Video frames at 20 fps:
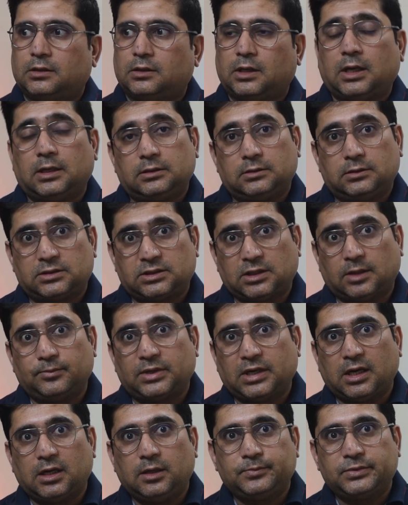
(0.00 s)
and
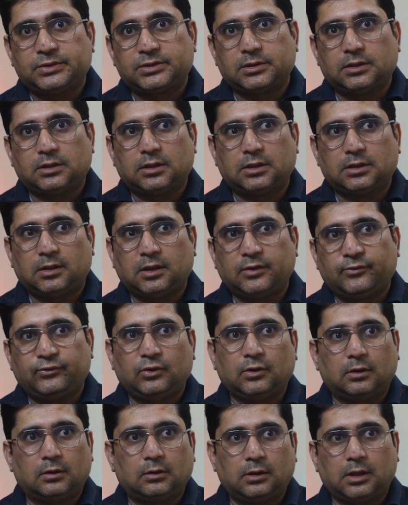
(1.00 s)
sometimes uh, if
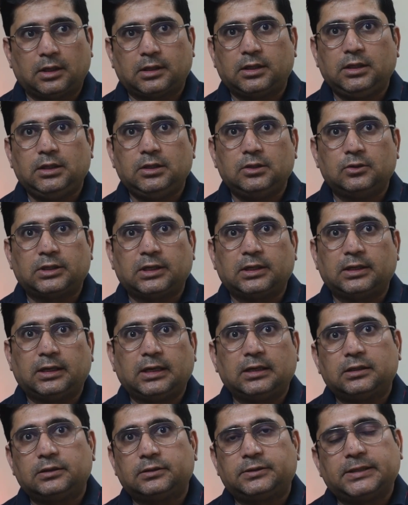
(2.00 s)
you are lucky you can
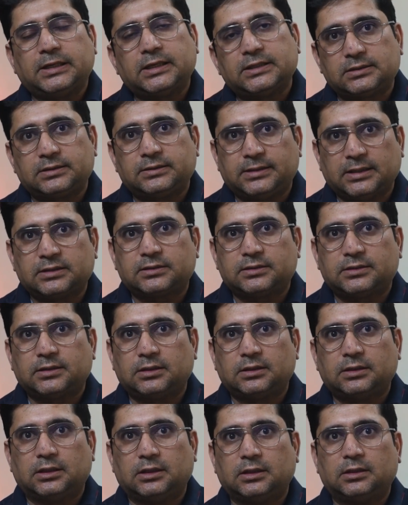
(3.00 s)
get a test
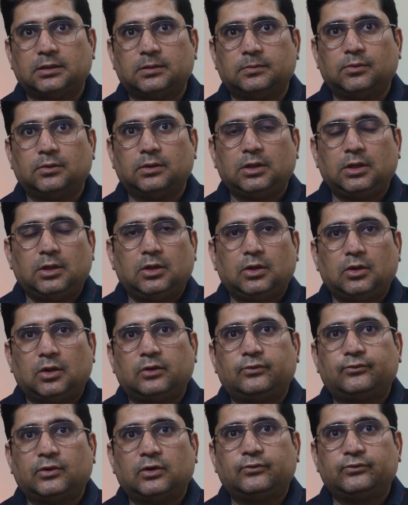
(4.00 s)
tester
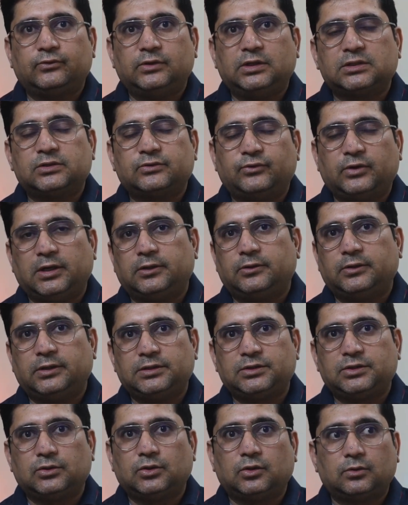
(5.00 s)
of, of this
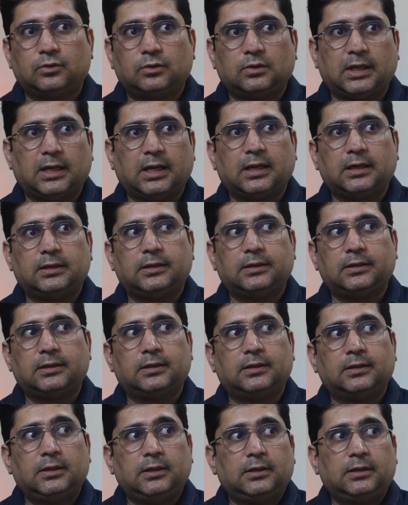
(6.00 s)
fragrance you know and
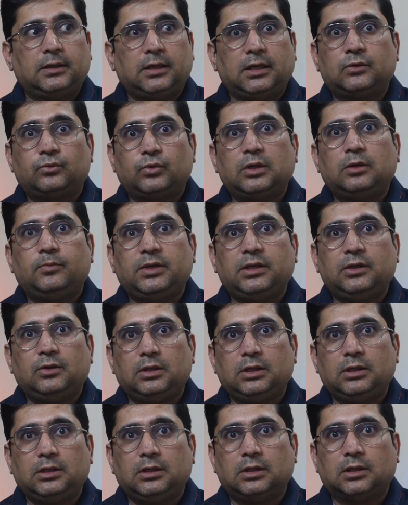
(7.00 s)
it will
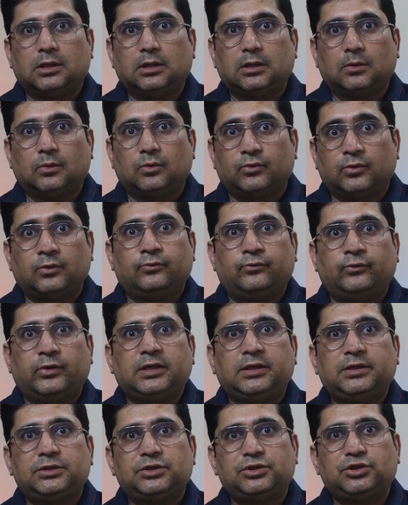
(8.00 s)
be
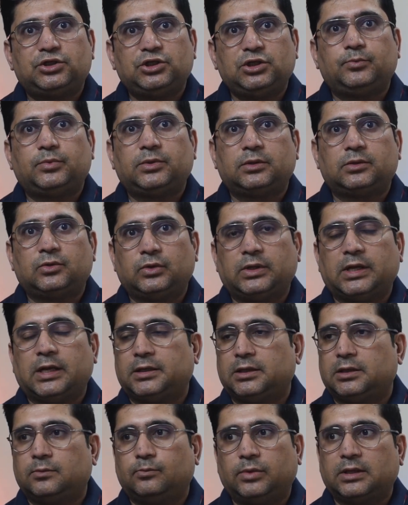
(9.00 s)
very cheaper to
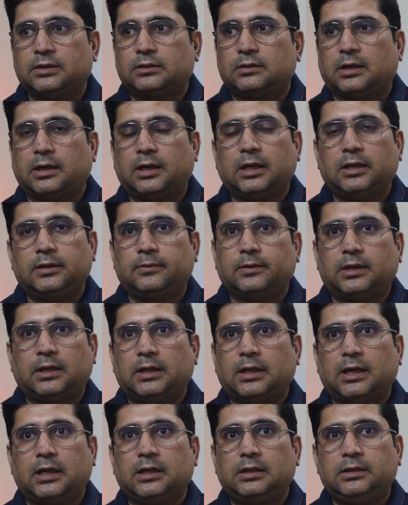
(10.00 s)
get it but I,
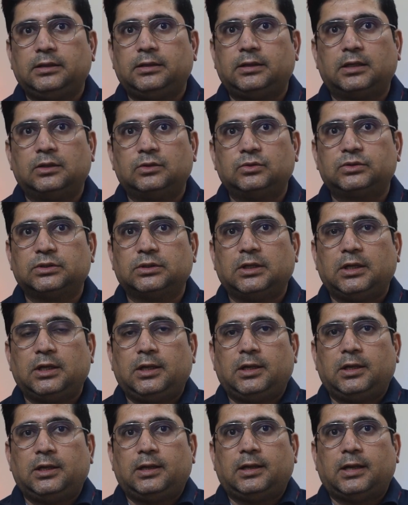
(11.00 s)
I highly doubt
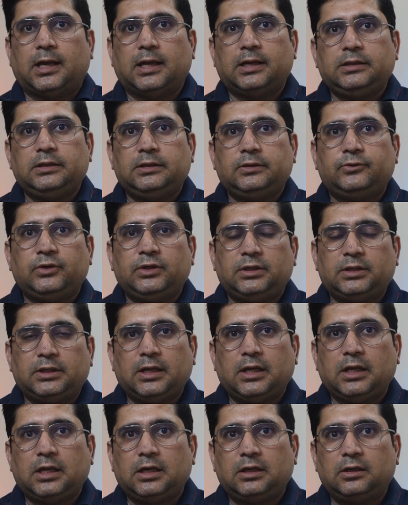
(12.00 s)
any
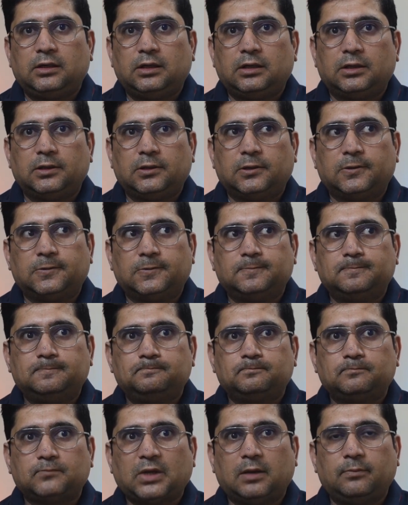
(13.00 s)
retail
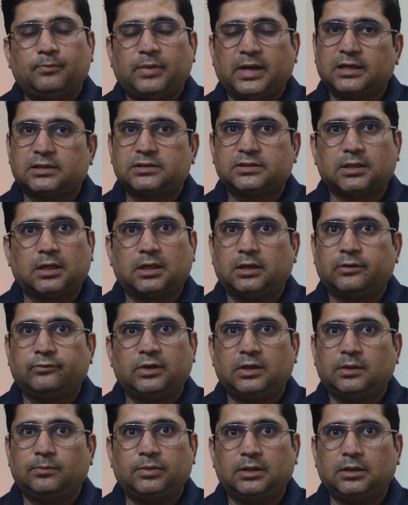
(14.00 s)
packs are
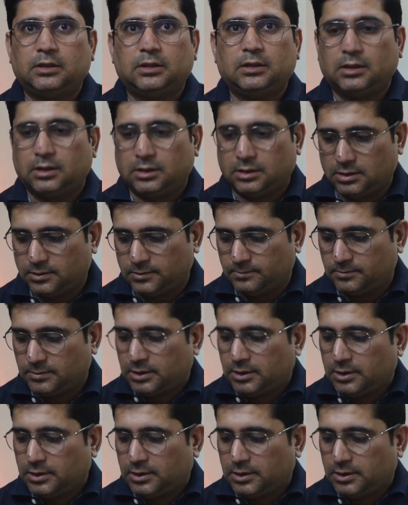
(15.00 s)
available